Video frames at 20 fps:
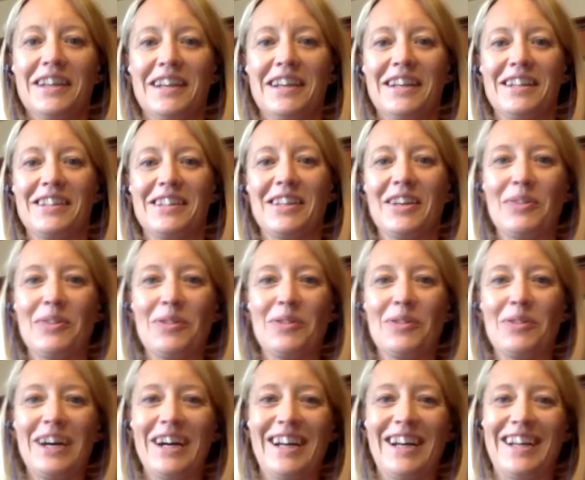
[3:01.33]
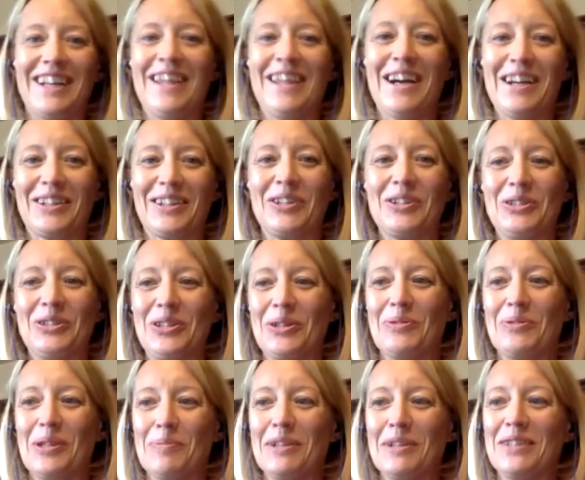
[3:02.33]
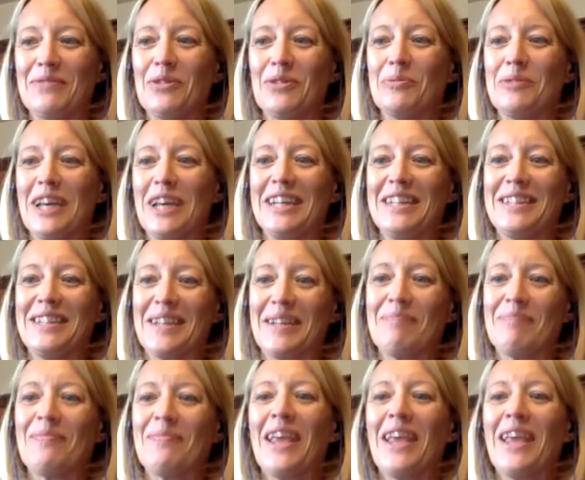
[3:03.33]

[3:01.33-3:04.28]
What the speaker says: So that could do with a bit of updating.